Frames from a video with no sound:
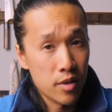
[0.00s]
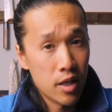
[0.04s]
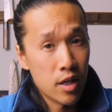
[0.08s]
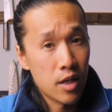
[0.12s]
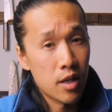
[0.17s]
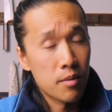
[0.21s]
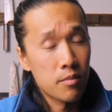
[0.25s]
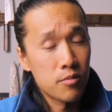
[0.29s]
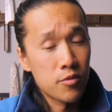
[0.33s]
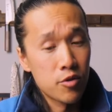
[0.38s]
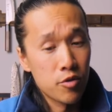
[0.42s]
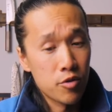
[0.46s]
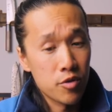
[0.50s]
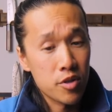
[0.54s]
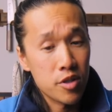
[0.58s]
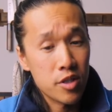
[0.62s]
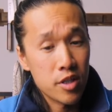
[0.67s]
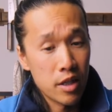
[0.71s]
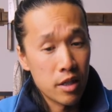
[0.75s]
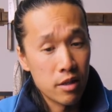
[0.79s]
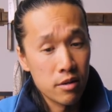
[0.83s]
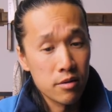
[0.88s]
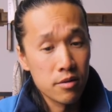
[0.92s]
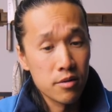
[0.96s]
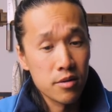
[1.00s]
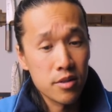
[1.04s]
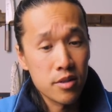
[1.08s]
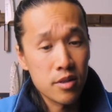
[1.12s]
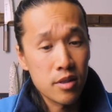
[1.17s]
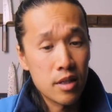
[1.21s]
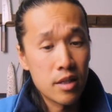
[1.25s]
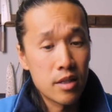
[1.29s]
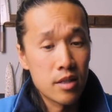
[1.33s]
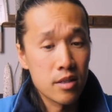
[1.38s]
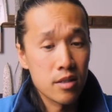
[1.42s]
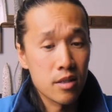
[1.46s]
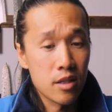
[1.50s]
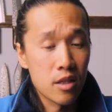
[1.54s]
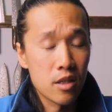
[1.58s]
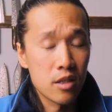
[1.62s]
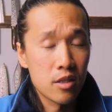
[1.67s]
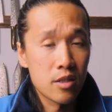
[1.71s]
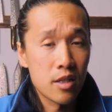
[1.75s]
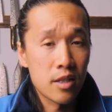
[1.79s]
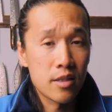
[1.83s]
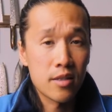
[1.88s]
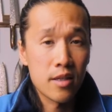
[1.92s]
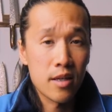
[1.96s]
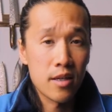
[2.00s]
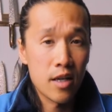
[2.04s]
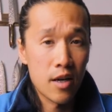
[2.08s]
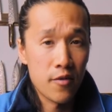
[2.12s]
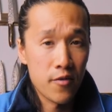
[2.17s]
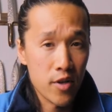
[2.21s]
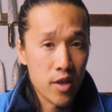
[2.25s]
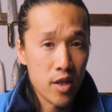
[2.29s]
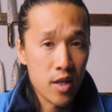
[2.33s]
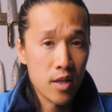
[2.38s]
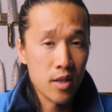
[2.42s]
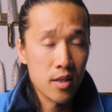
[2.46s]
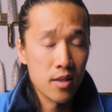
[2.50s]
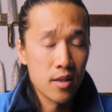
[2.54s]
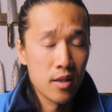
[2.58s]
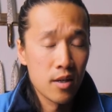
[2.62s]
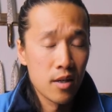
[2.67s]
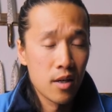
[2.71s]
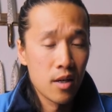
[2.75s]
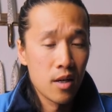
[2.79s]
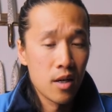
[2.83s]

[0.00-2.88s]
Your skills is gonna dictate everything.